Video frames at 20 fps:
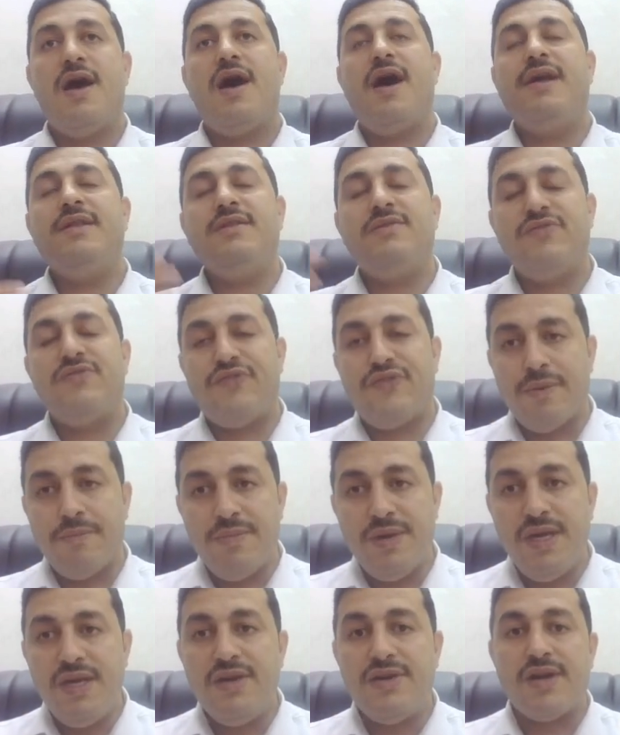and
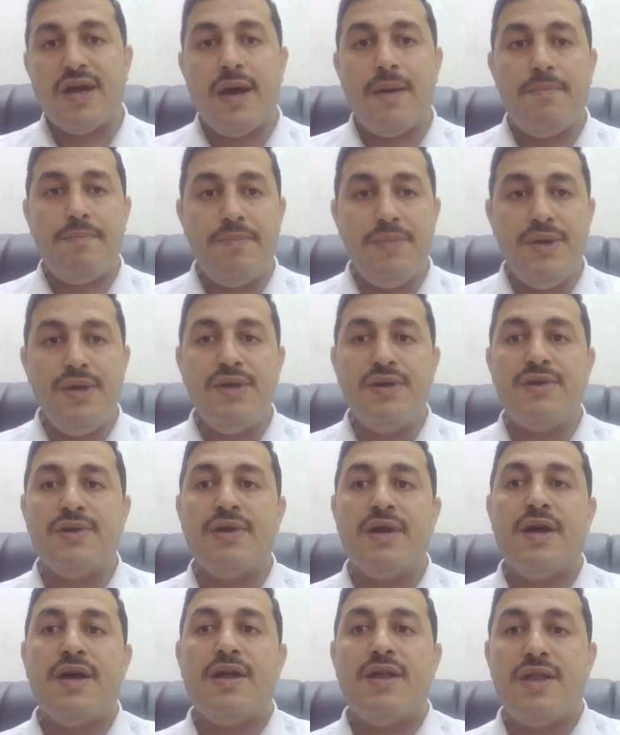from here appear
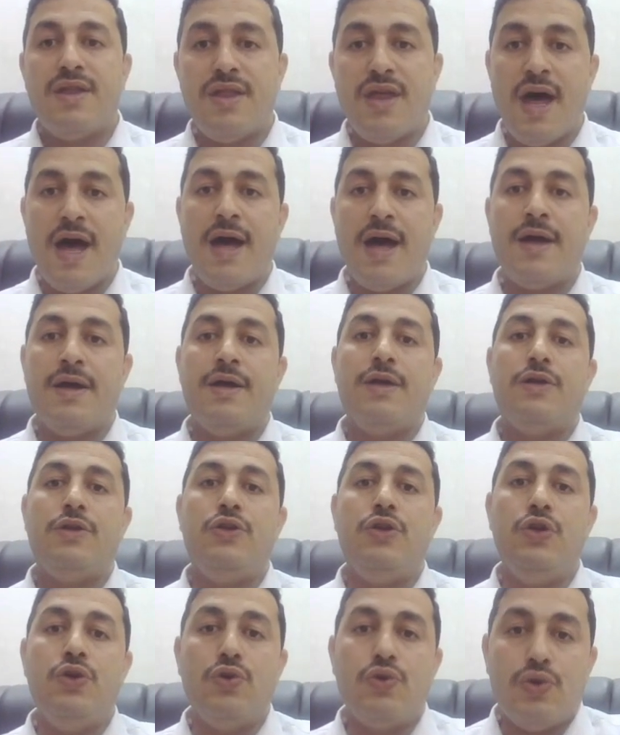the
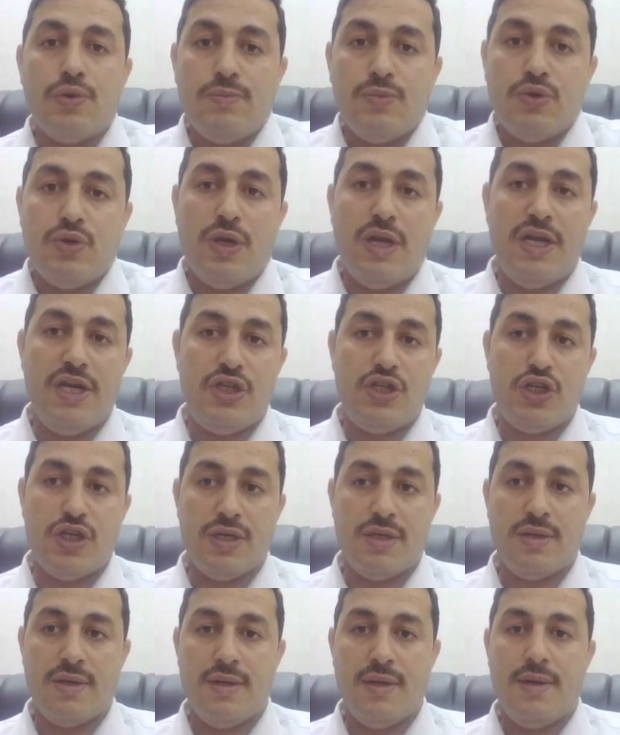
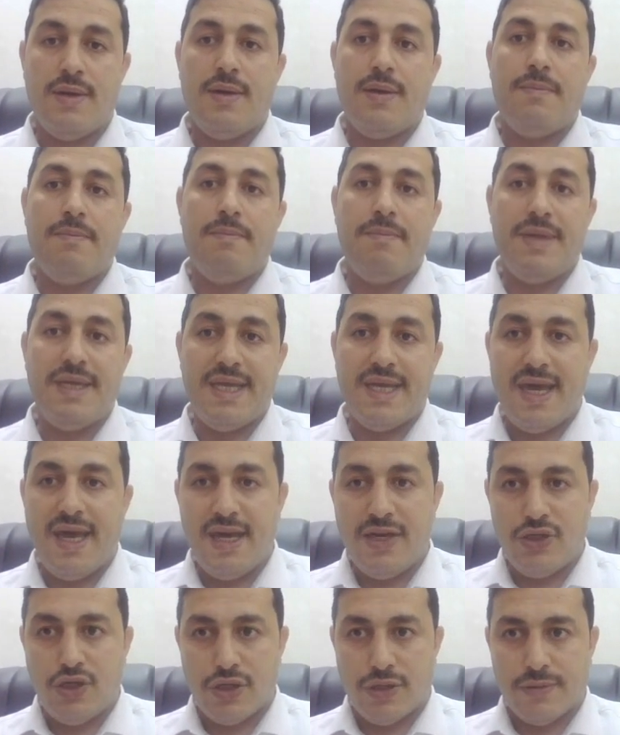neuromodulation
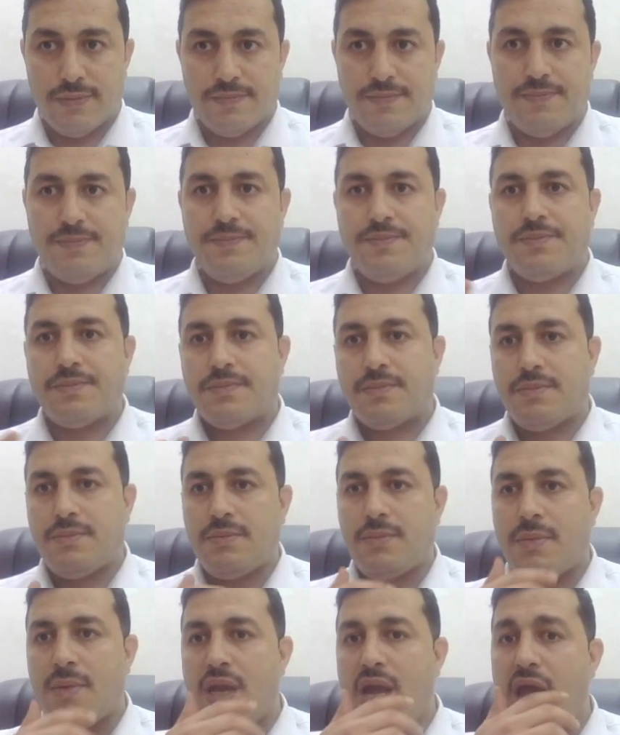medication.
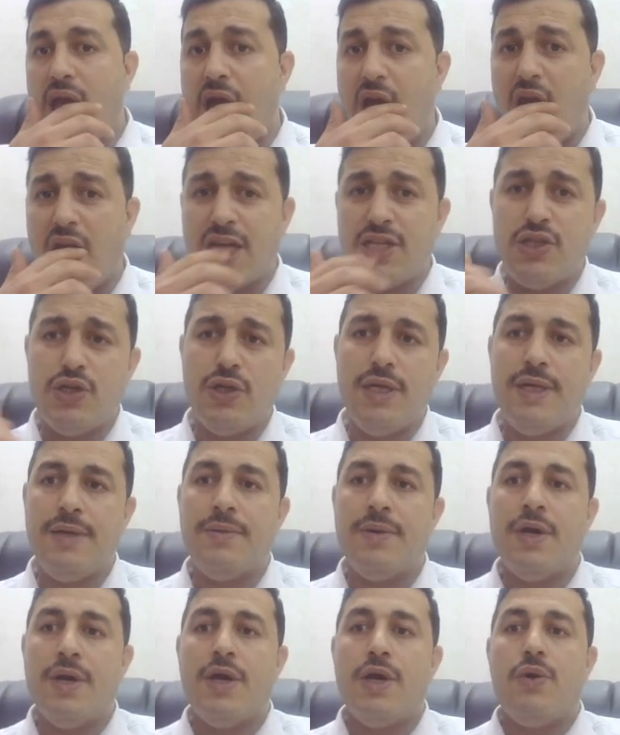
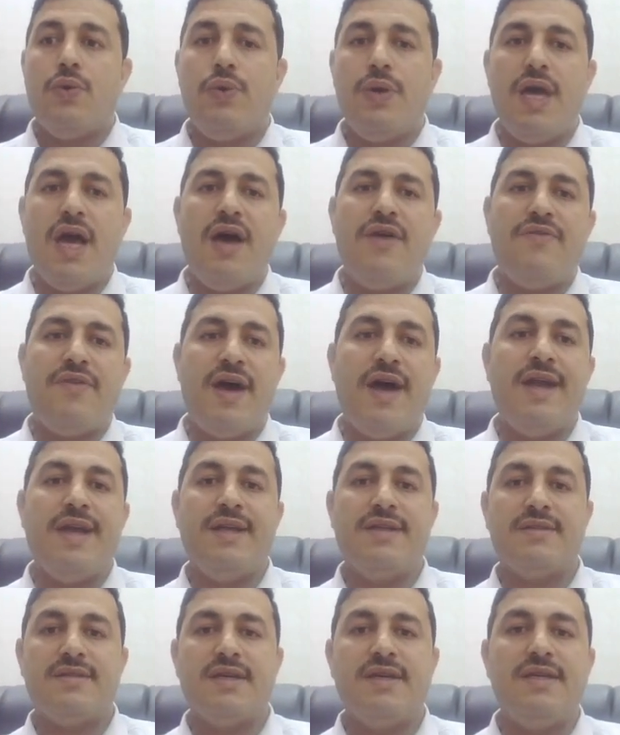Actually, we have an
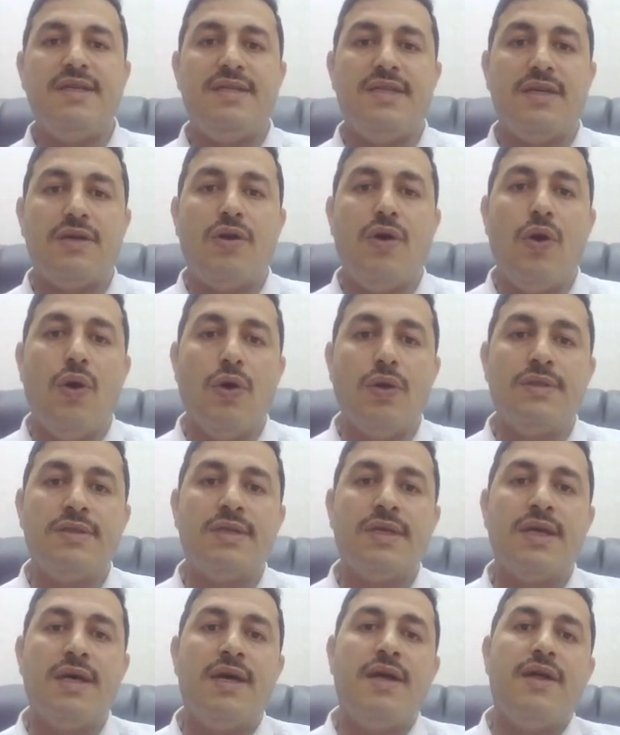entity
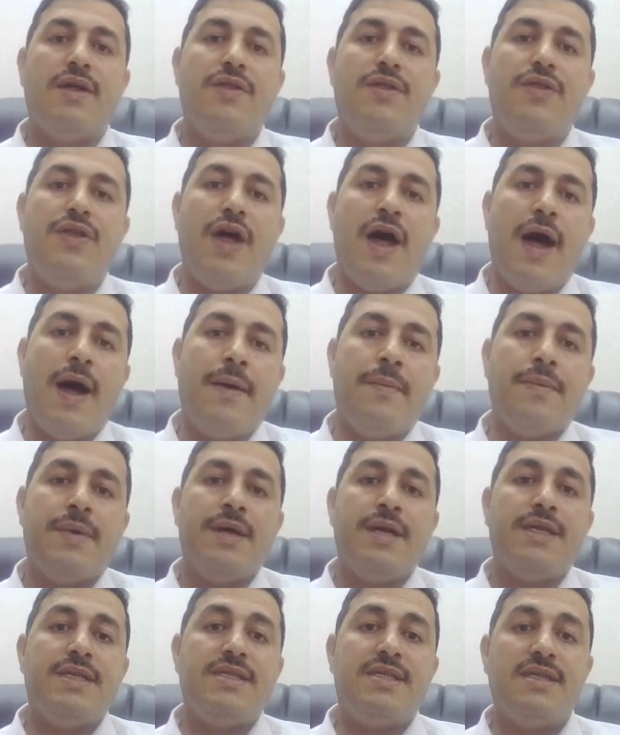called the
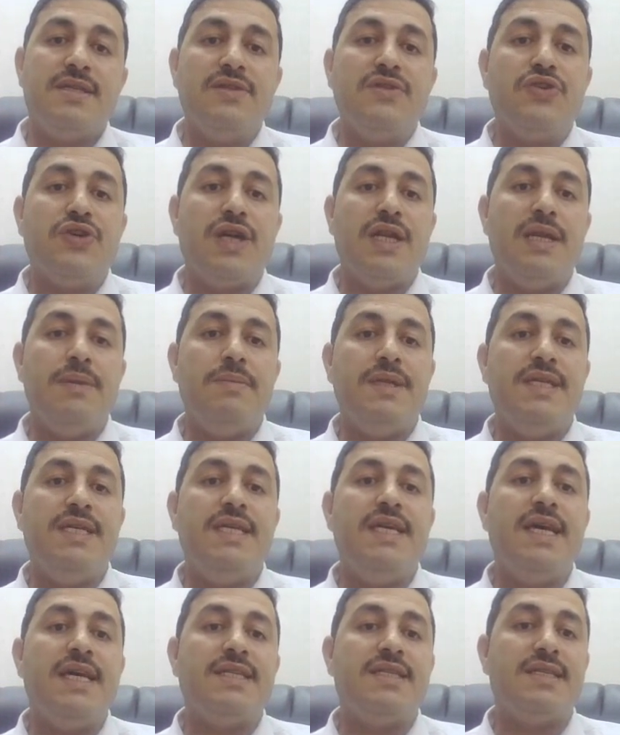centrally
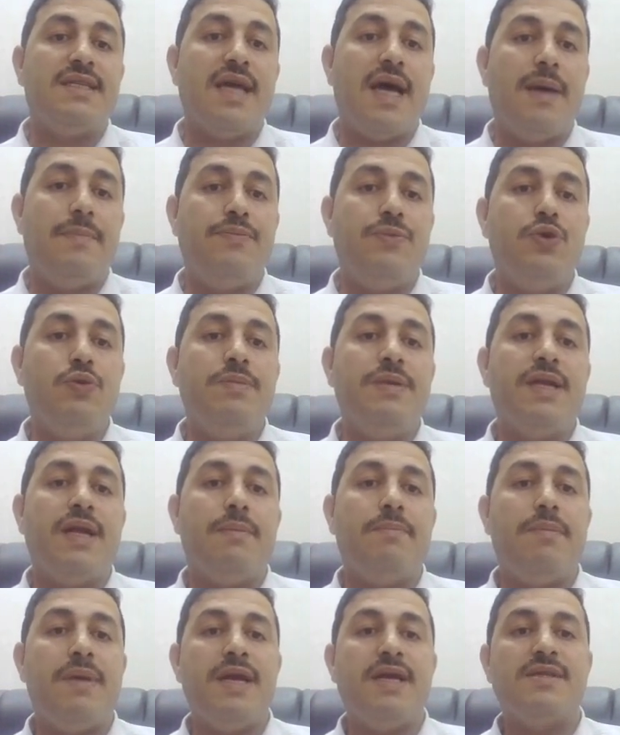mediated
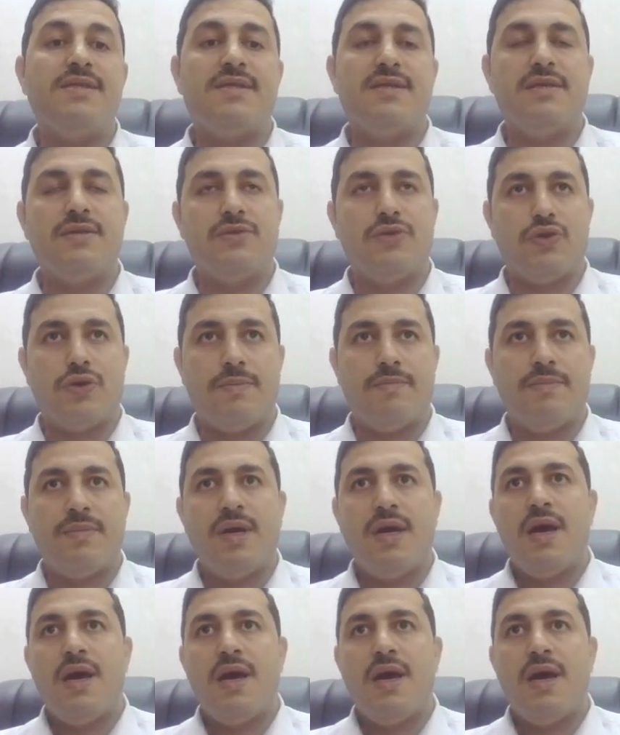abdominal pain syndrome.